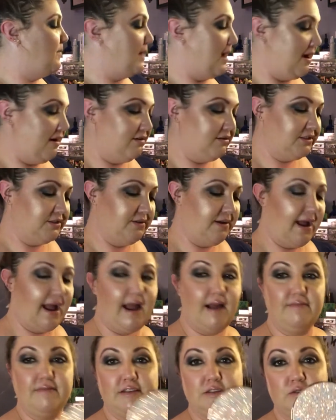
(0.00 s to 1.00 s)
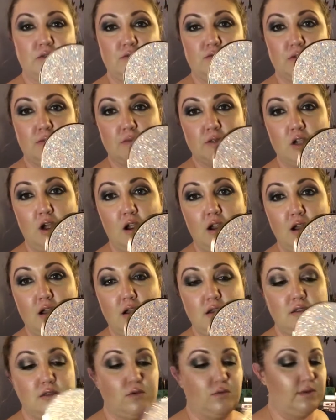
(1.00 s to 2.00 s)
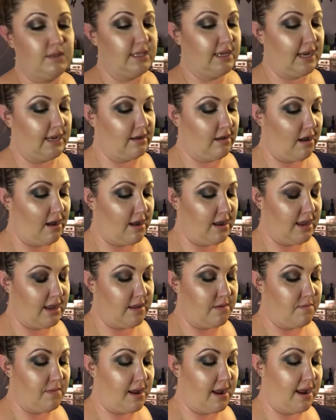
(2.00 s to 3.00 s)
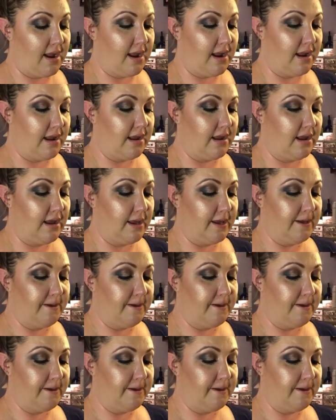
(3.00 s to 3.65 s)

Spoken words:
I also have this one from Tarte, the one that I got in my